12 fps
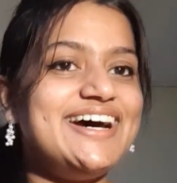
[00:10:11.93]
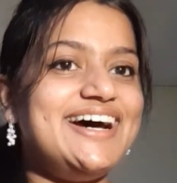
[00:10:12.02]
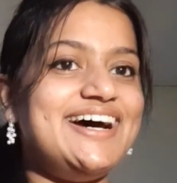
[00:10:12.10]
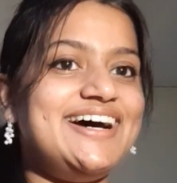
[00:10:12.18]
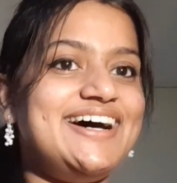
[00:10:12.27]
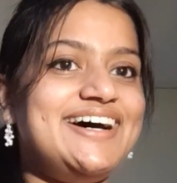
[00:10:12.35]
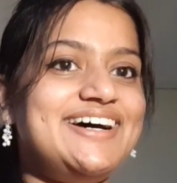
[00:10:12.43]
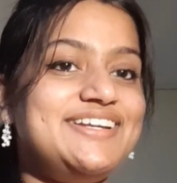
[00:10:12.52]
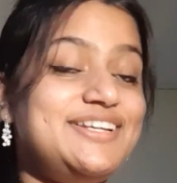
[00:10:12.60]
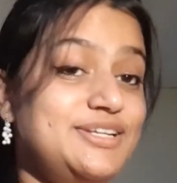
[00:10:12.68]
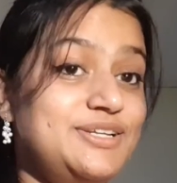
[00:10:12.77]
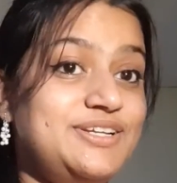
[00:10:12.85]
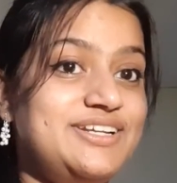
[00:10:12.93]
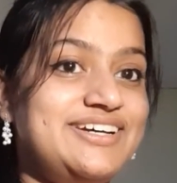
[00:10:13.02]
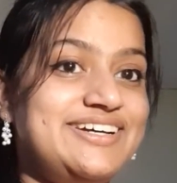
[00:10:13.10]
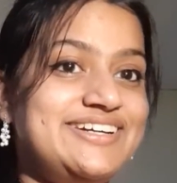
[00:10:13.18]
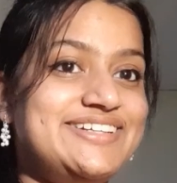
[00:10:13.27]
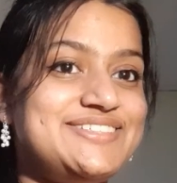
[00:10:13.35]

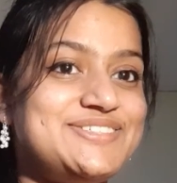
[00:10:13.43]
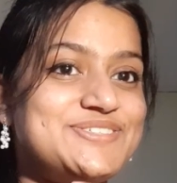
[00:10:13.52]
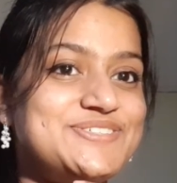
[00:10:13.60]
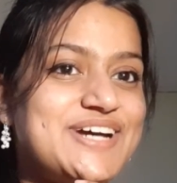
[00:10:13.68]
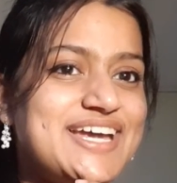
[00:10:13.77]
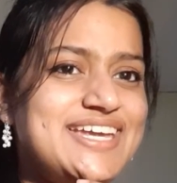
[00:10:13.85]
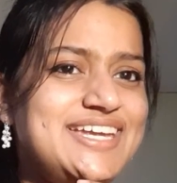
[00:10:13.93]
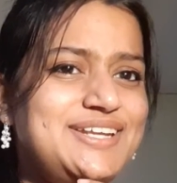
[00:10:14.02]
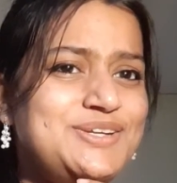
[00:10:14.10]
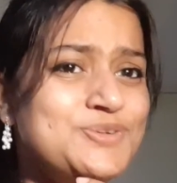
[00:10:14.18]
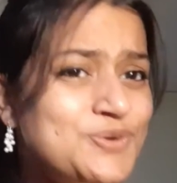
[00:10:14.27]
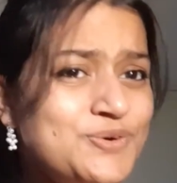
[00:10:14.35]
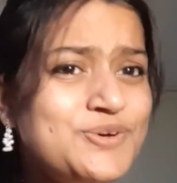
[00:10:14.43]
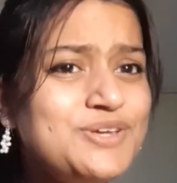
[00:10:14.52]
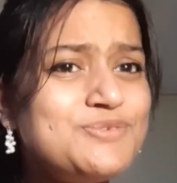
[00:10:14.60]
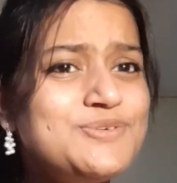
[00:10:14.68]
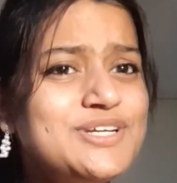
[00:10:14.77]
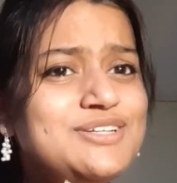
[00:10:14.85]
So I know
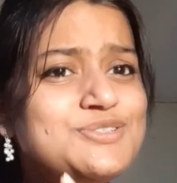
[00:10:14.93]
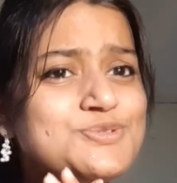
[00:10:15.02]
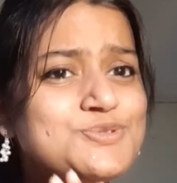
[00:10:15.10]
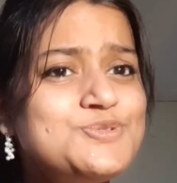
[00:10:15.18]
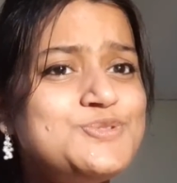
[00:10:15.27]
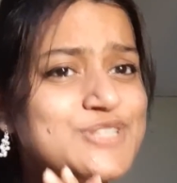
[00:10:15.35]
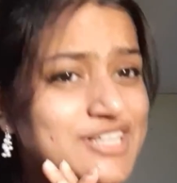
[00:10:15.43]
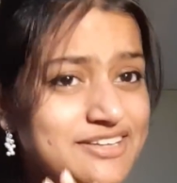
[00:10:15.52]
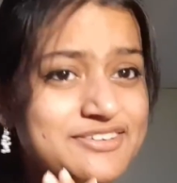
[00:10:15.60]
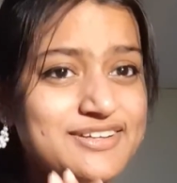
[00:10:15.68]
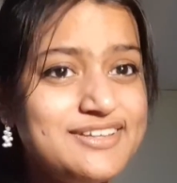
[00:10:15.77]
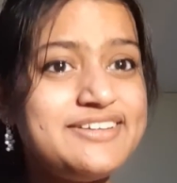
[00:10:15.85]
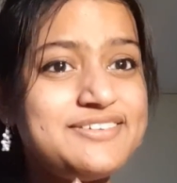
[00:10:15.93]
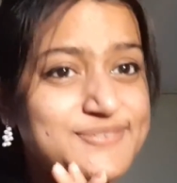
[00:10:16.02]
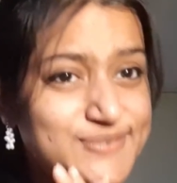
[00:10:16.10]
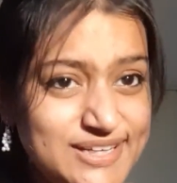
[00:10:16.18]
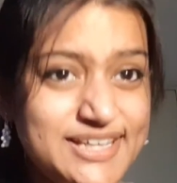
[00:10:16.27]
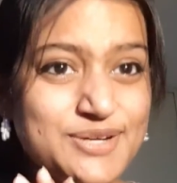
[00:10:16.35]
you will do
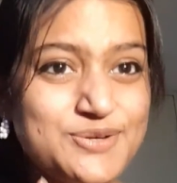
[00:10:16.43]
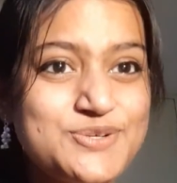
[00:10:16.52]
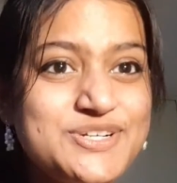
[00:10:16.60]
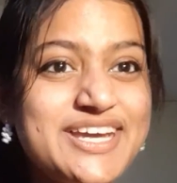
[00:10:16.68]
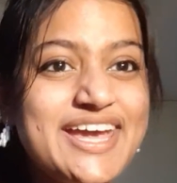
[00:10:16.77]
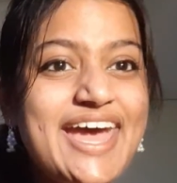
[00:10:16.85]
really good,